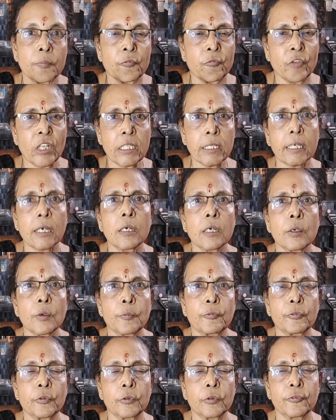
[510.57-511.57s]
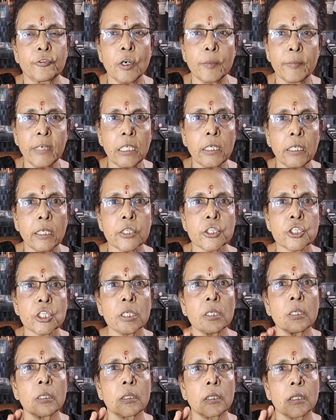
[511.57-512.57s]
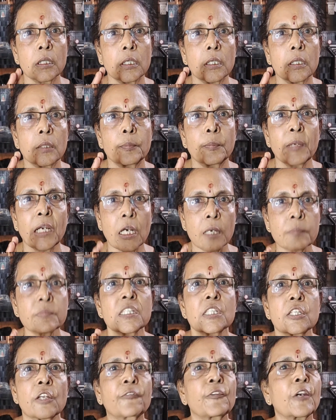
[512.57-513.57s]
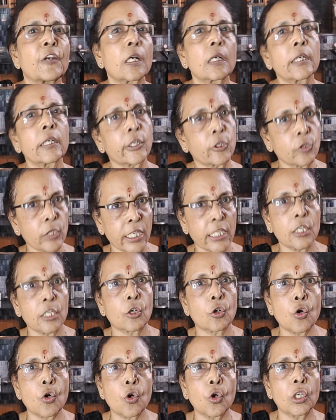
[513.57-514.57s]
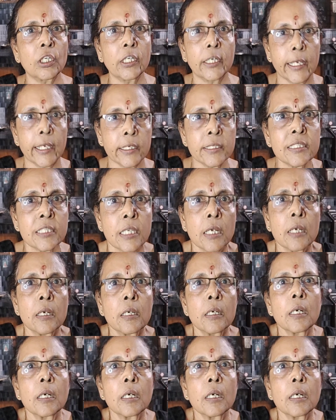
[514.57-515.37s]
When the fermentation becomes difficult during the cold days,